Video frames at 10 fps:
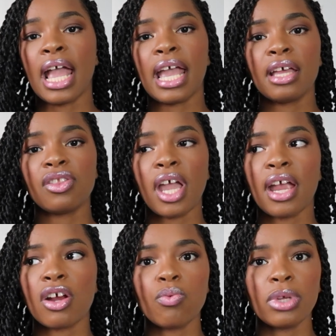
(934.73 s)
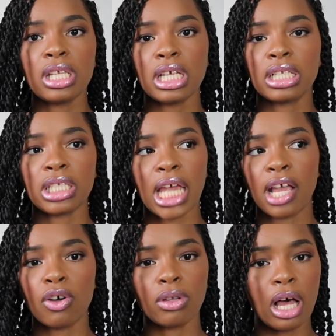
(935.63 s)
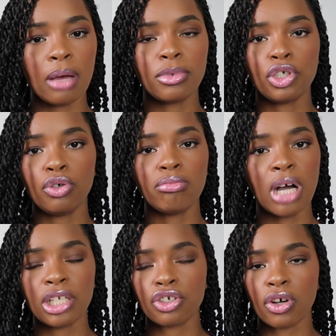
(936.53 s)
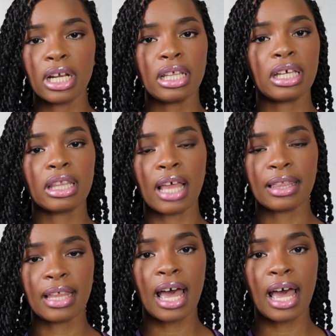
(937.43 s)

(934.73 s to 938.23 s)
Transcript: and the hair really didn't tangle up too much or anything like